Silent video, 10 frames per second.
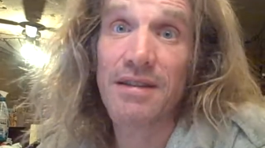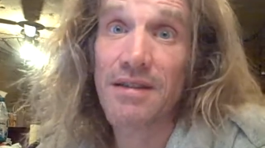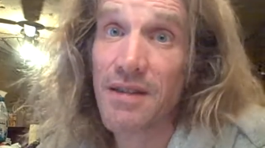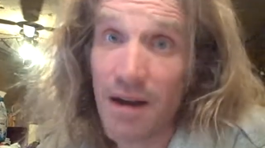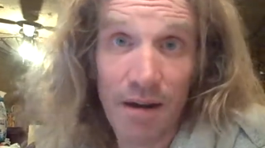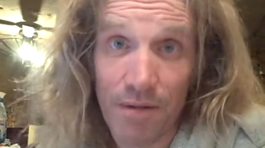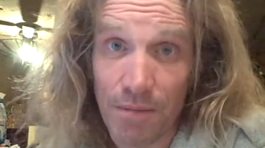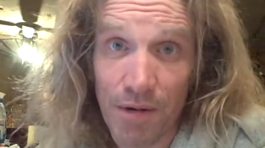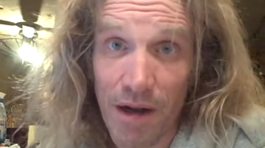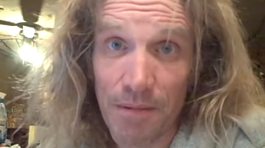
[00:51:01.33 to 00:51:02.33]
solve a
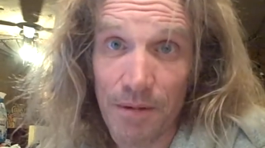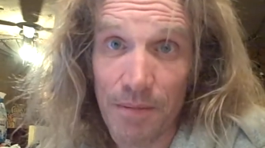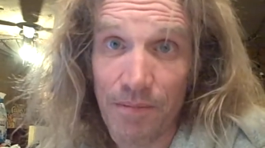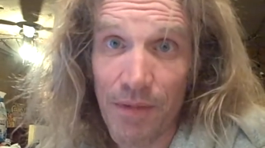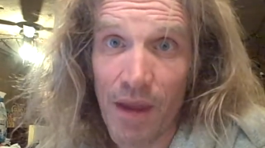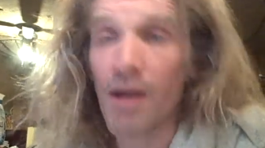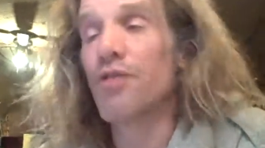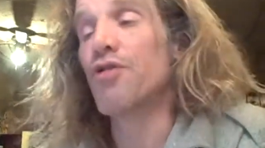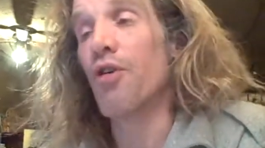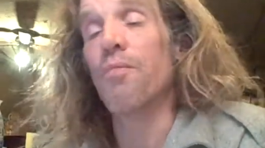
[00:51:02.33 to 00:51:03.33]
problem.
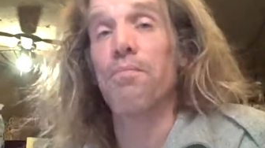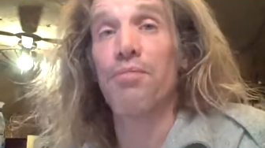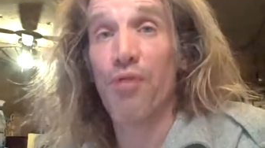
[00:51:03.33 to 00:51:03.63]
Don't